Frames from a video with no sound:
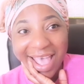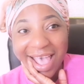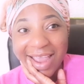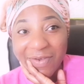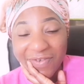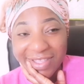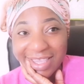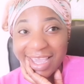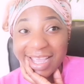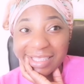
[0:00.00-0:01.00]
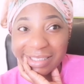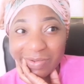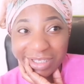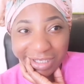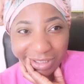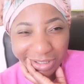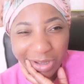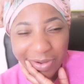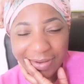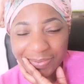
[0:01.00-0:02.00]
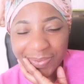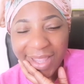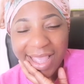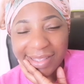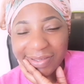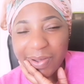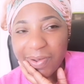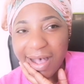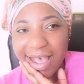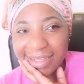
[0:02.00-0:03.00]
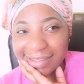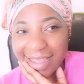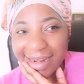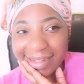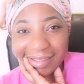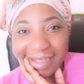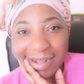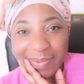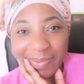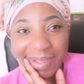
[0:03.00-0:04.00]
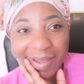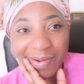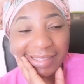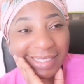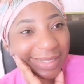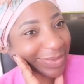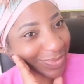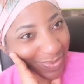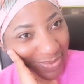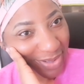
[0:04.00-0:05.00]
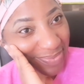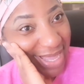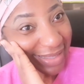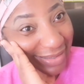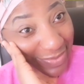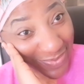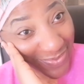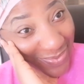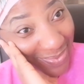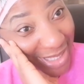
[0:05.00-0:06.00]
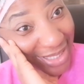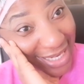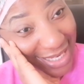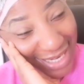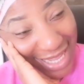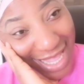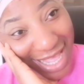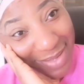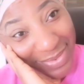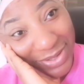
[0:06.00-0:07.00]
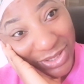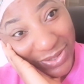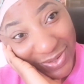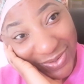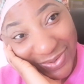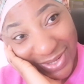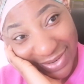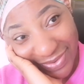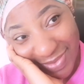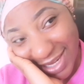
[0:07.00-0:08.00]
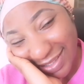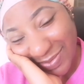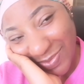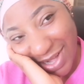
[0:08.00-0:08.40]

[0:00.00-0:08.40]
had over the years, which is sewing. So I decided, I went and bought me some machine. I'm going to show you in a few minutes